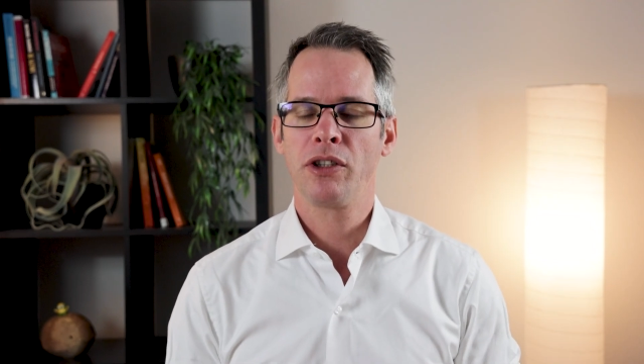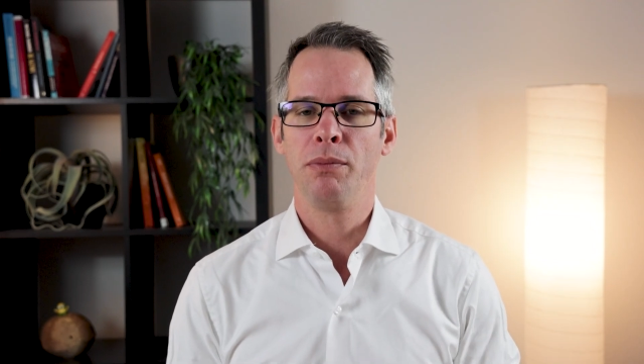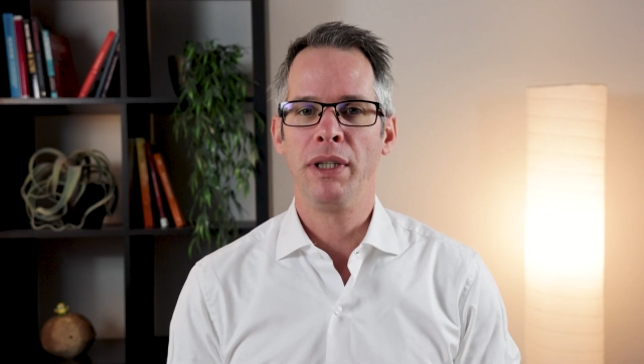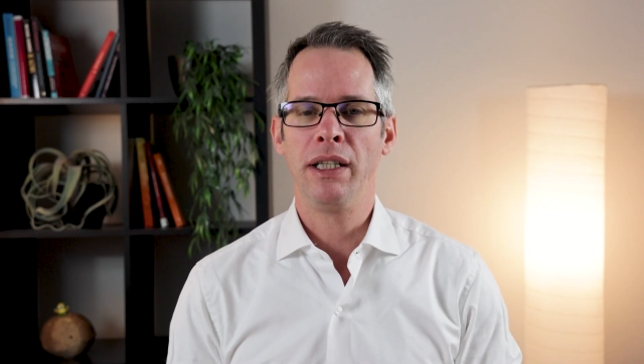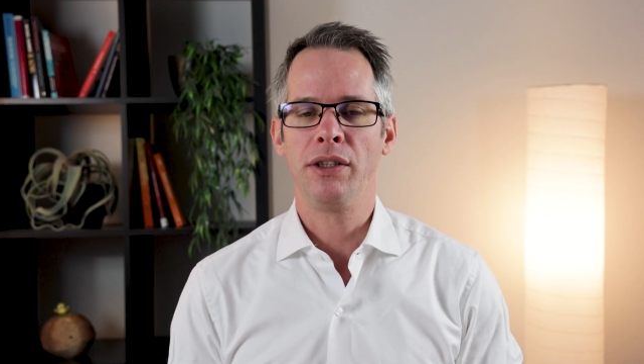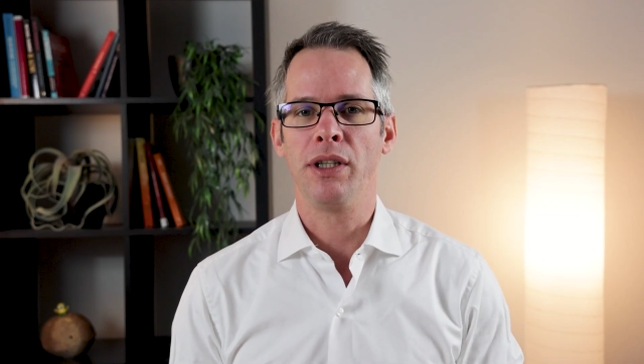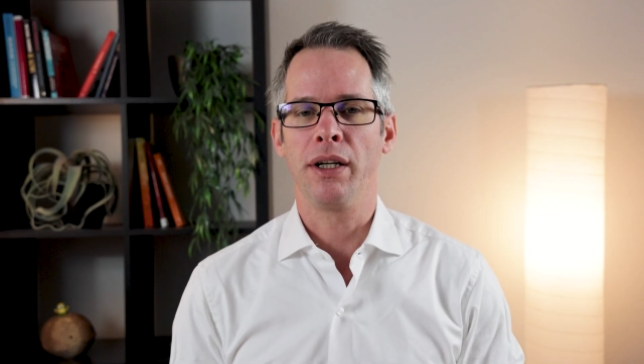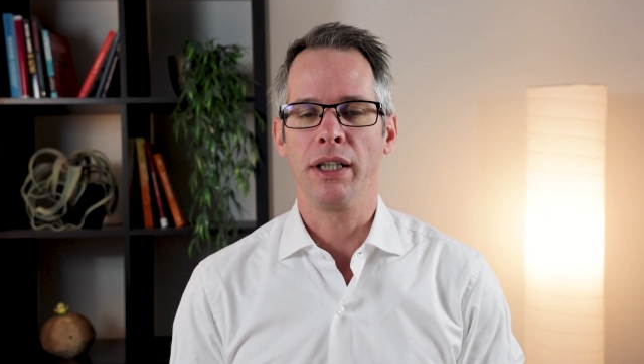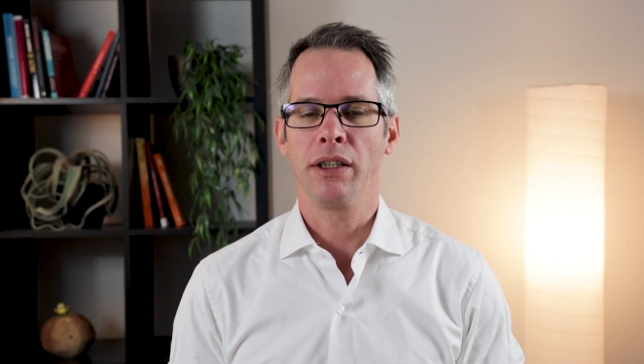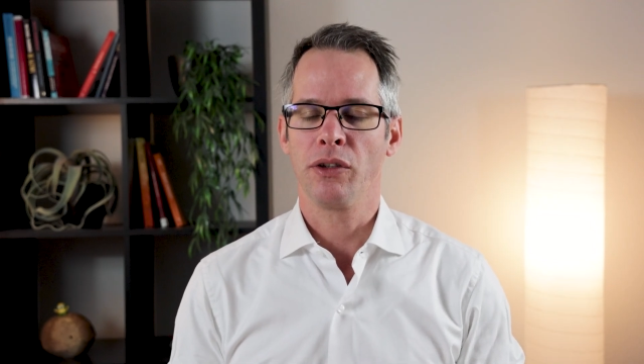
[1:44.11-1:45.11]
to me is that
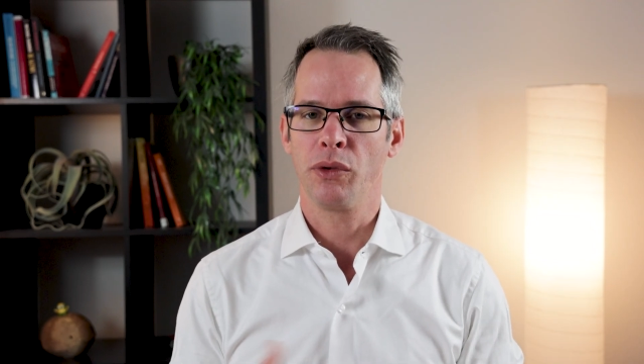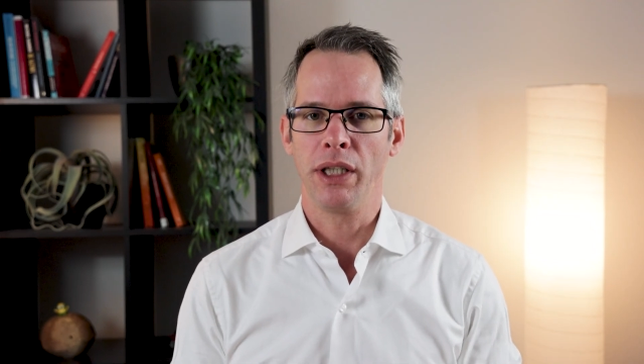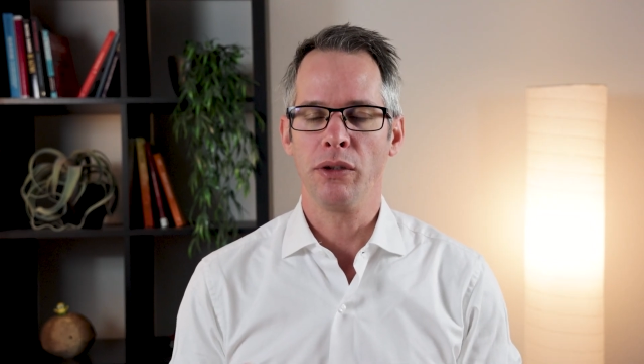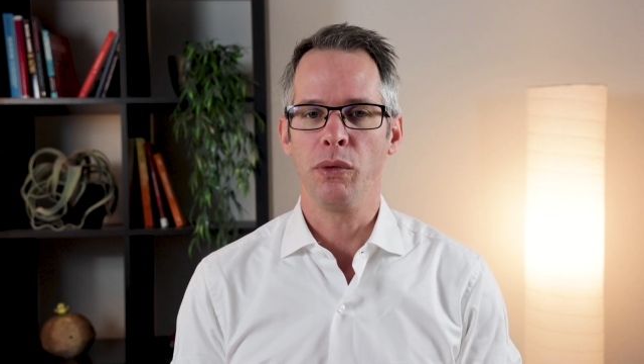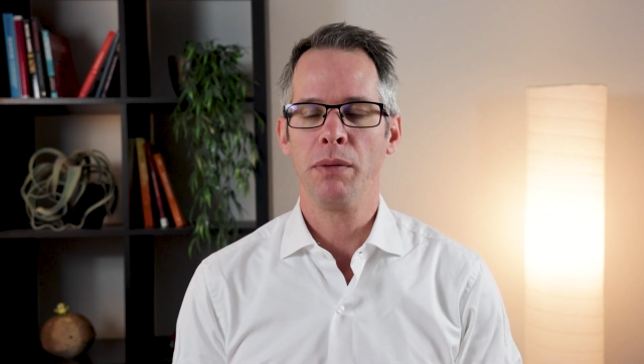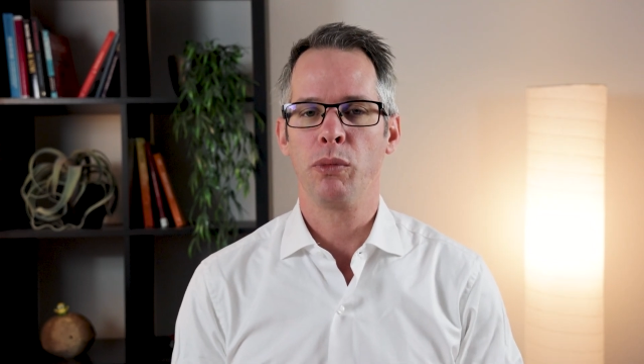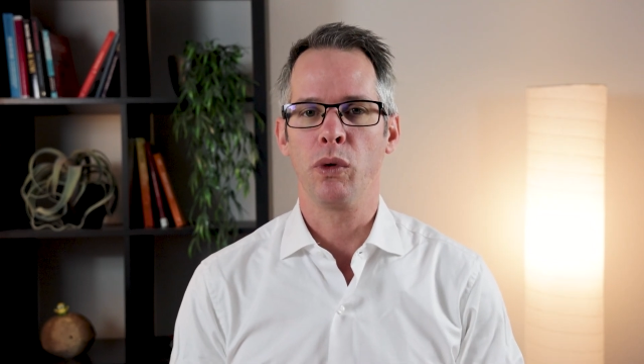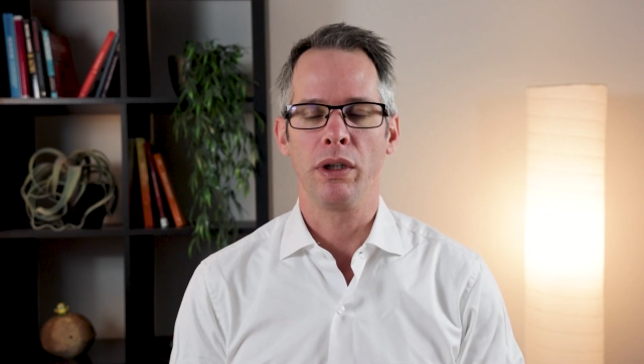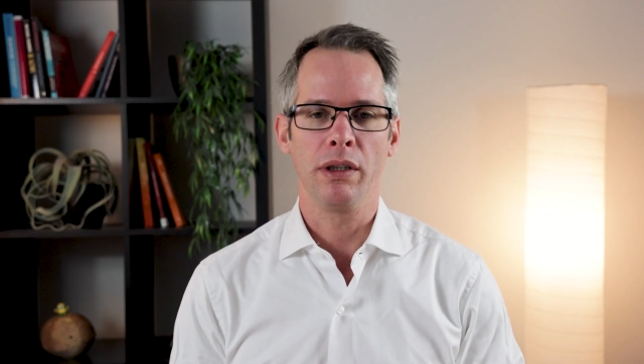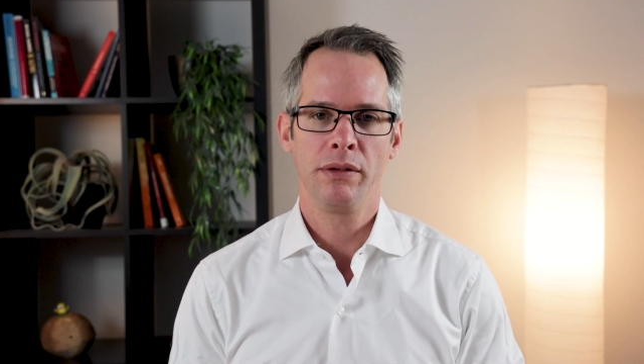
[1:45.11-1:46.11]
I can create a
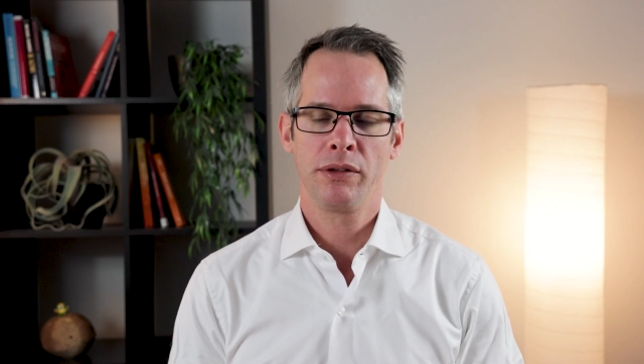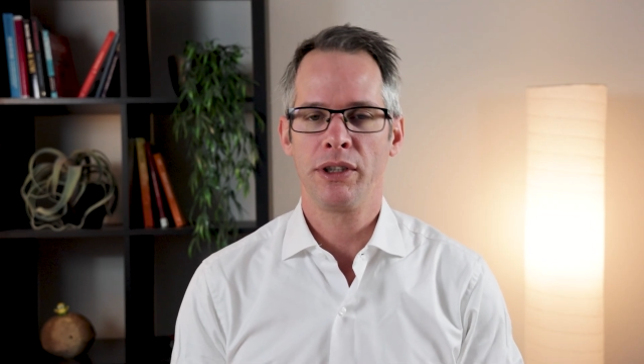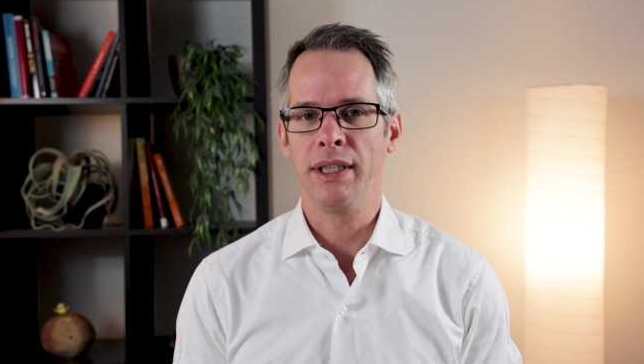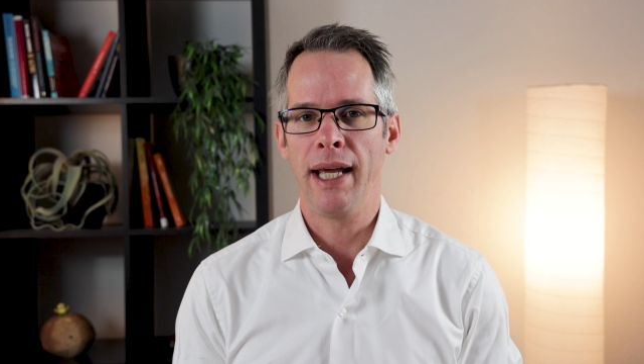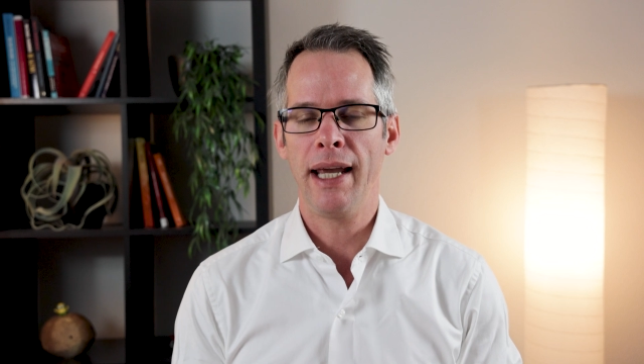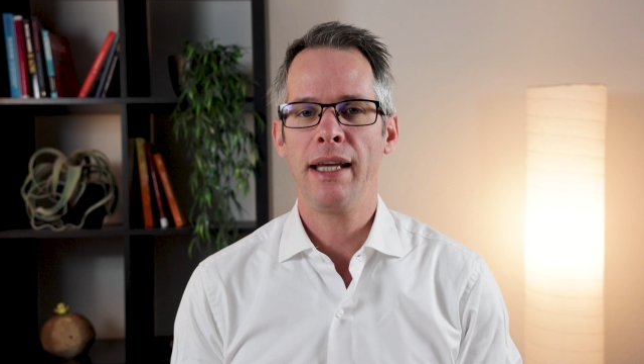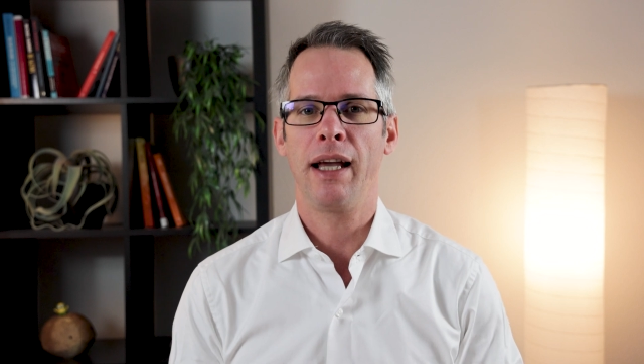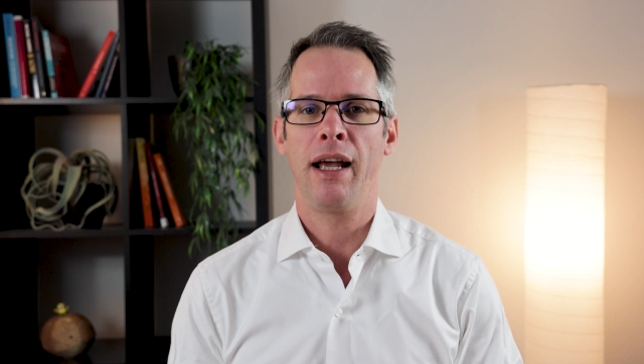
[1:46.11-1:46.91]
report today,